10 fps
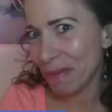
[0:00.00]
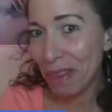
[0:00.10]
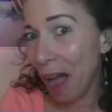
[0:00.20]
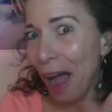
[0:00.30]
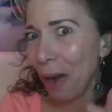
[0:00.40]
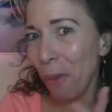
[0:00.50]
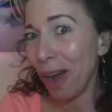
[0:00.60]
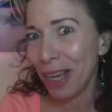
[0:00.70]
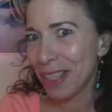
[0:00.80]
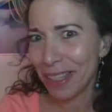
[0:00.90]
not
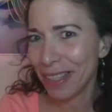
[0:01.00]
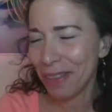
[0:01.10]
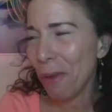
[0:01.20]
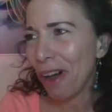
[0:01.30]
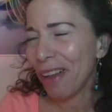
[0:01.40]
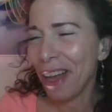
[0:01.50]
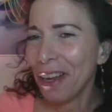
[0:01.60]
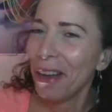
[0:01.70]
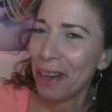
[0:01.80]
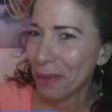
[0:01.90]
wisest, well,
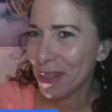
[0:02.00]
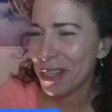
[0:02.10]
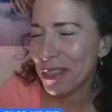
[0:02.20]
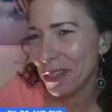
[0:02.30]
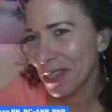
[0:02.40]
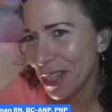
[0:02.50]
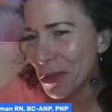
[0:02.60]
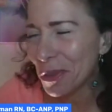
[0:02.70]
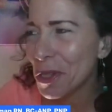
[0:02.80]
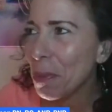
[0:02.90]
I don't want to use
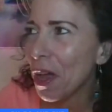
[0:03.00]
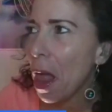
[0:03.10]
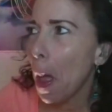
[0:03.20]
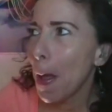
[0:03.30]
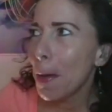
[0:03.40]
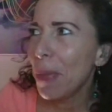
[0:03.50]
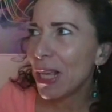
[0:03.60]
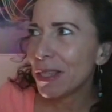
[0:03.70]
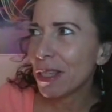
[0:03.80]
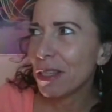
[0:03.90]
his words, but
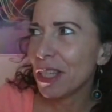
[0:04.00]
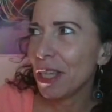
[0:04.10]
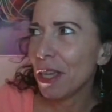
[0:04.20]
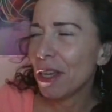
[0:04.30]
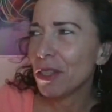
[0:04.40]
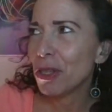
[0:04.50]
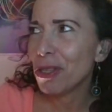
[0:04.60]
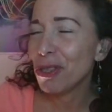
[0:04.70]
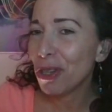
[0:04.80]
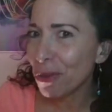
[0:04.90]
basically,
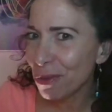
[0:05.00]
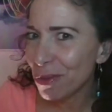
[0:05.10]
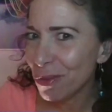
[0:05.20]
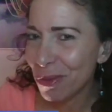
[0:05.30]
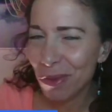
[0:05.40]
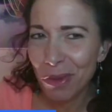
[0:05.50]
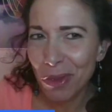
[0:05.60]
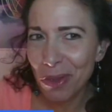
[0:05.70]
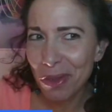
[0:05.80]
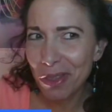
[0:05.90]
don't
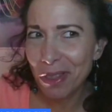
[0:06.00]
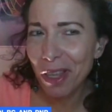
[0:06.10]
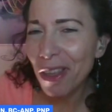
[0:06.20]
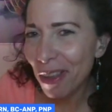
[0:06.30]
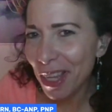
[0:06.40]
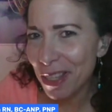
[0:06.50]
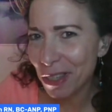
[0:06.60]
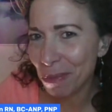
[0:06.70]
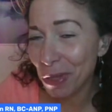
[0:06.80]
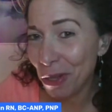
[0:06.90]
decline
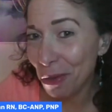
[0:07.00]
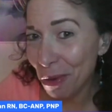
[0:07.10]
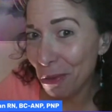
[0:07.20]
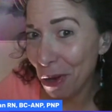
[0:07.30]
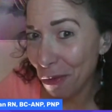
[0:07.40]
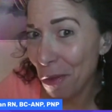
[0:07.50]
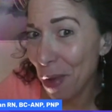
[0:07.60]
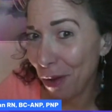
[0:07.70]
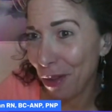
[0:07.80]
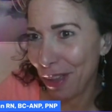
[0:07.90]
something you don't know enough
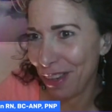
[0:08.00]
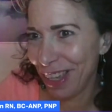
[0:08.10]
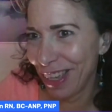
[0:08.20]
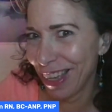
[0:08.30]
about yet.